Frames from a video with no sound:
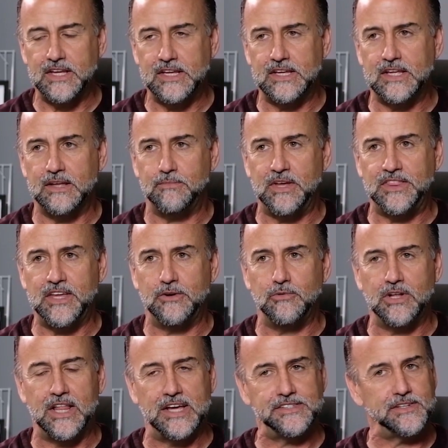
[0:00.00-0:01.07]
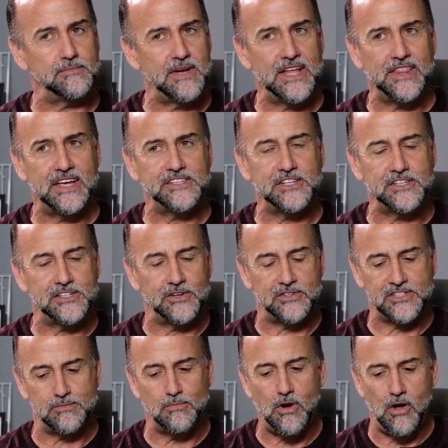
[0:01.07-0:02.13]
Think, but then realizing, man, that's just a
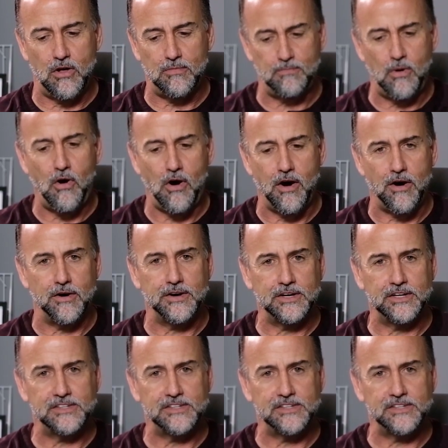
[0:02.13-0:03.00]
small part.